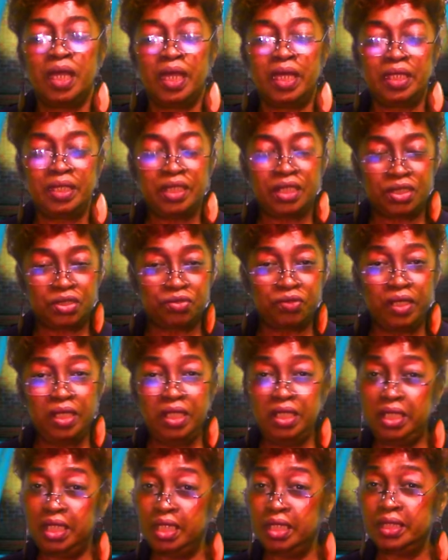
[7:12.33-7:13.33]
and their
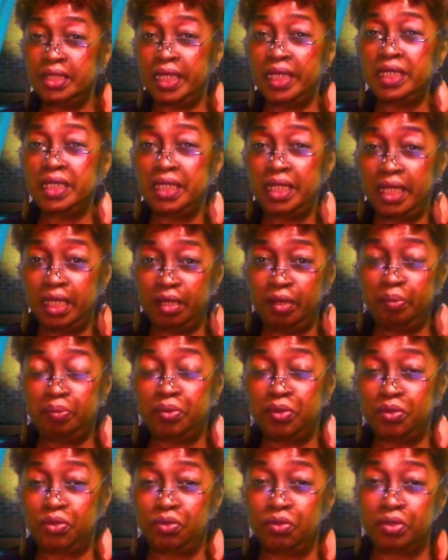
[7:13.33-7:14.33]
training, they can help
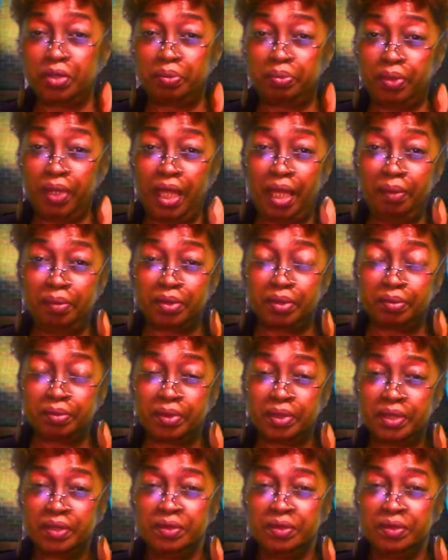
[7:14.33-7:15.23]
you through the problem.